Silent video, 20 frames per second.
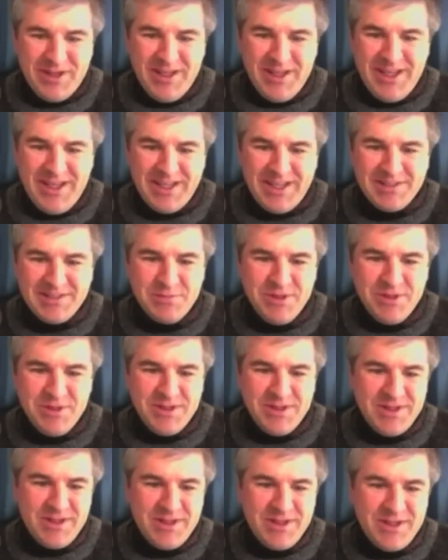he has
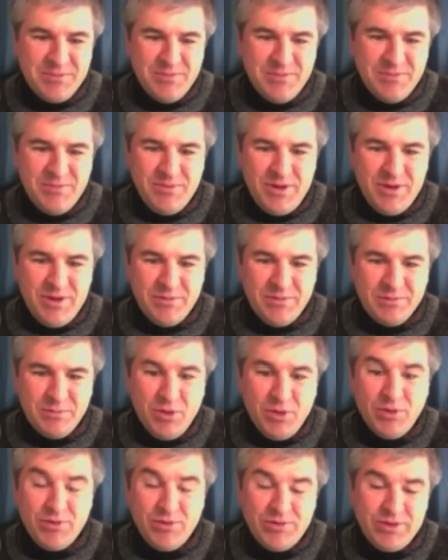been,
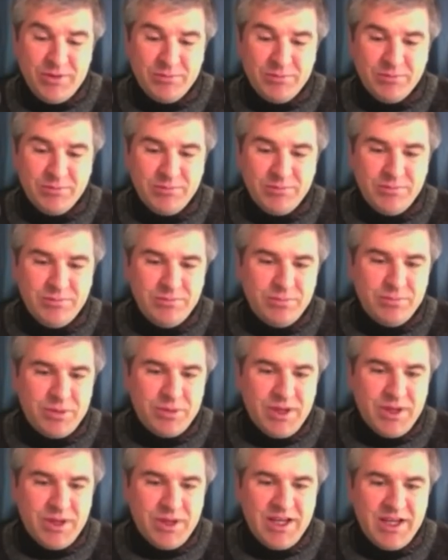both of them
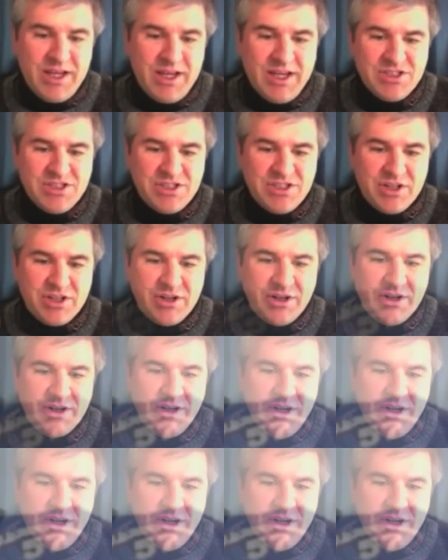played last year.